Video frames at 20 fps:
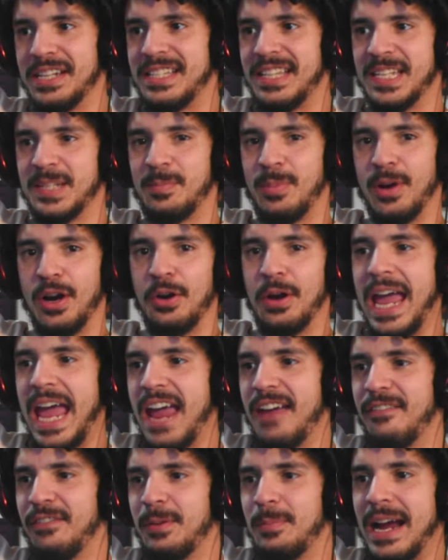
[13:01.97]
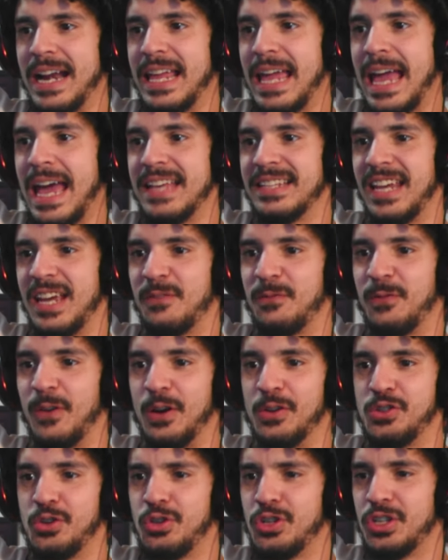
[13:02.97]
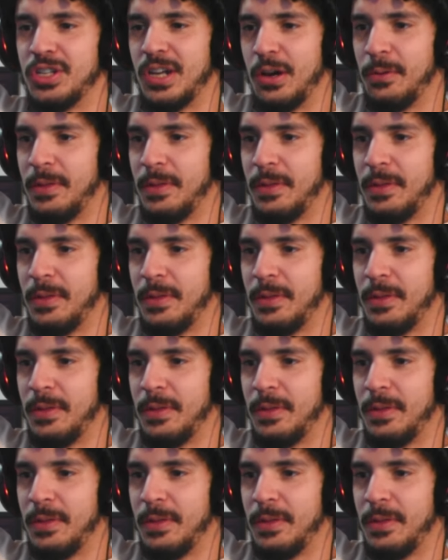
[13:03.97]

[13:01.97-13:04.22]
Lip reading: this, bro? Everybody has headphones. You should know